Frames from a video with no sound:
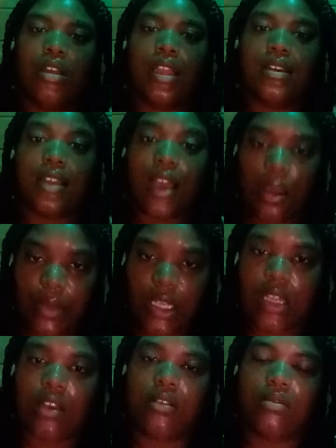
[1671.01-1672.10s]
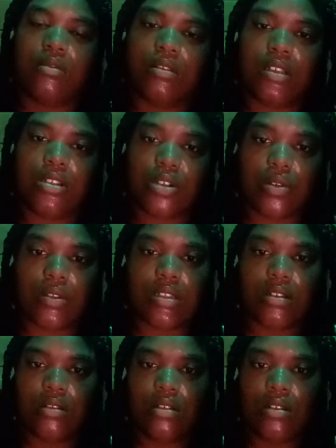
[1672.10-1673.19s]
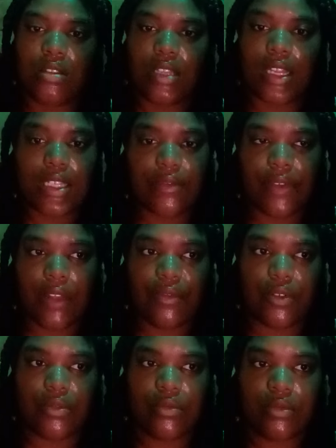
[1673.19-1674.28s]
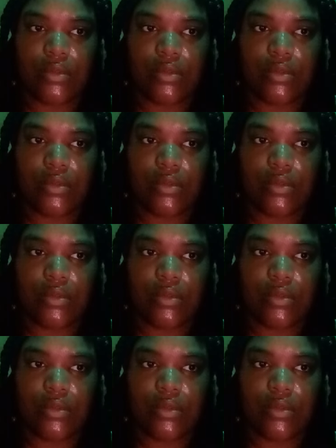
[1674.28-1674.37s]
and time again. He shows that He's faithful.